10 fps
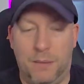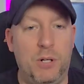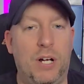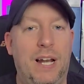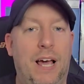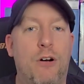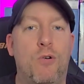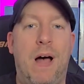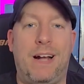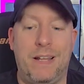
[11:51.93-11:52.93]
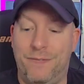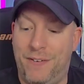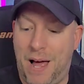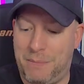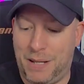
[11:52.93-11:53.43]
I'm looking like a raggedy
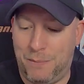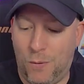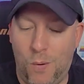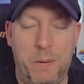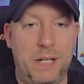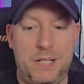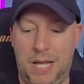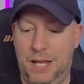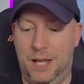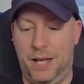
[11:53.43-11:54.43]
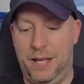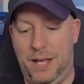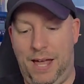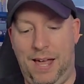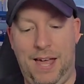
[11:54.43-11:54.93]
flap at the moment.
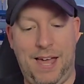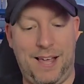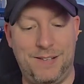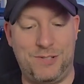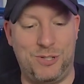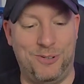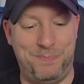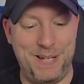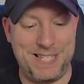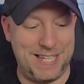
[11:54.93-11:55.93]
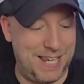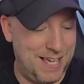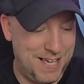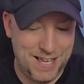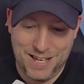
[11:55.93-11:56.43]
It's so busy.
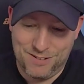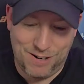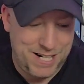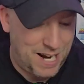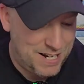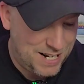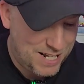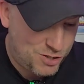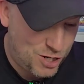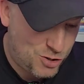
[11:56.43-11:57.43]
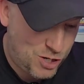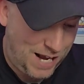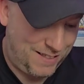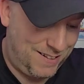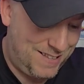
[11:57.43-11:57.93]
Right, and then let's just
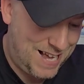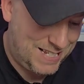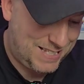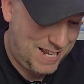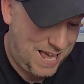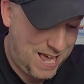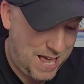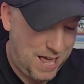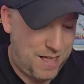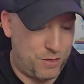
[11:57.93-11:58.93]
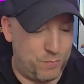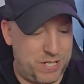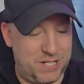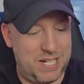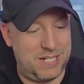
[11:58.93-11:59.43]
check the last, the
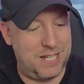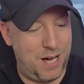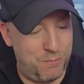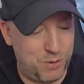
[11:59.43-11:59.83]
receipt. Here